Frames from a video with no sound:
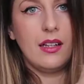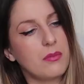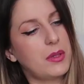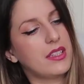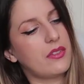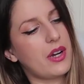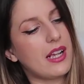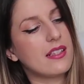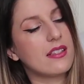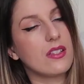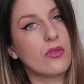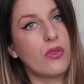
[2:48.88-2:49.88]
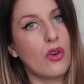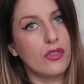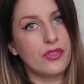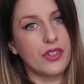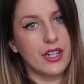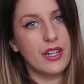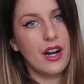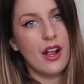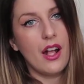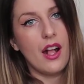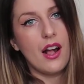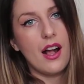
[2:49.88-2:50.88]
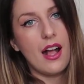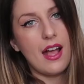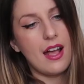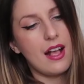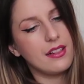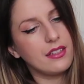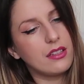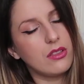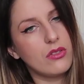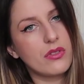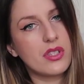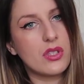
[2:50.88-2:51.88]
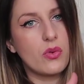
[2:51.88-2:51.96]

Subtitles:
but the rest is faux fur, and it looks